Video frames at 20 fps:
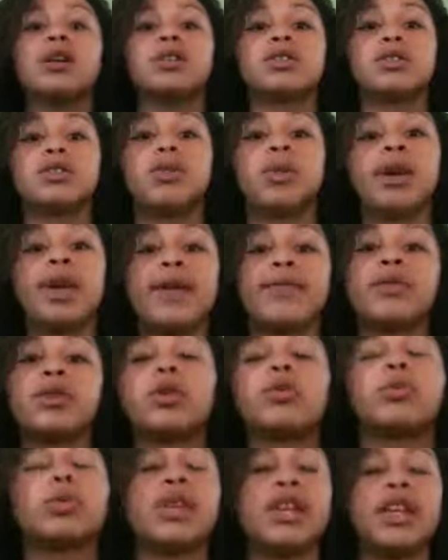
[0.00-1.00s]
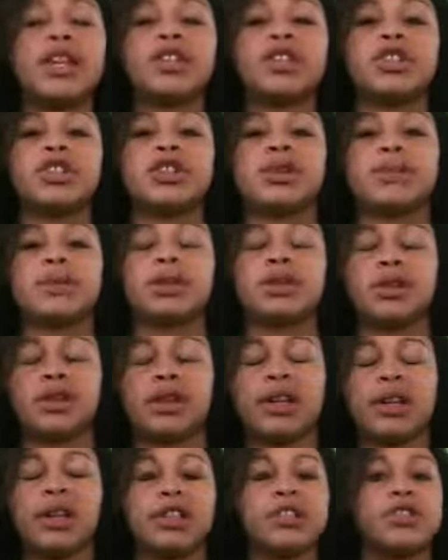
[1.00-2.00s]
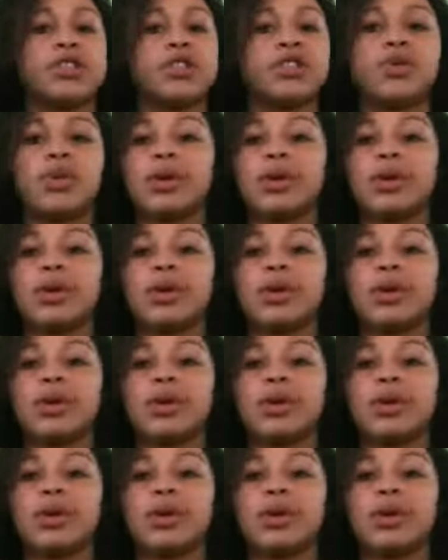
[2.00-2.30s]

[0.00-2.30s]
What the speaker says: So you want to have good relationships and good connections.